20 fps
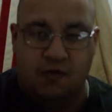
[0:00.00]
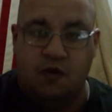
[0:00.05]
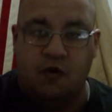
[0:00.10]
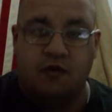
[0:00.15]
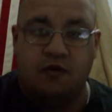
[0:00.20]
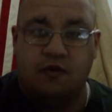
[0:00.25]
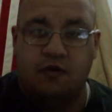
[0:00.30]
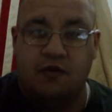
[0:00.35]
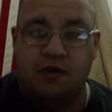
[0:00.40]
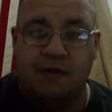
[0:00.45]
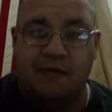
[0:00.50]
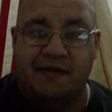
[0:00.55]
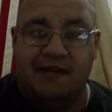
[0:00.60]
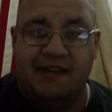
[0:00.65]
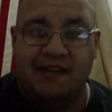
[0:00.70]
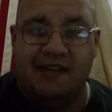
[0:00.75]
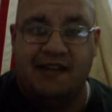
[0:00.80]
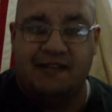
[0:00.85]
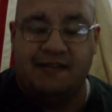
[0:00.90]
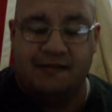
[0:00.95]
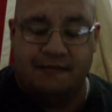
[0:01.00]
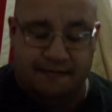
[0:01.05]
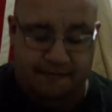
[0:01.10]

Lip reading: Those two AA's.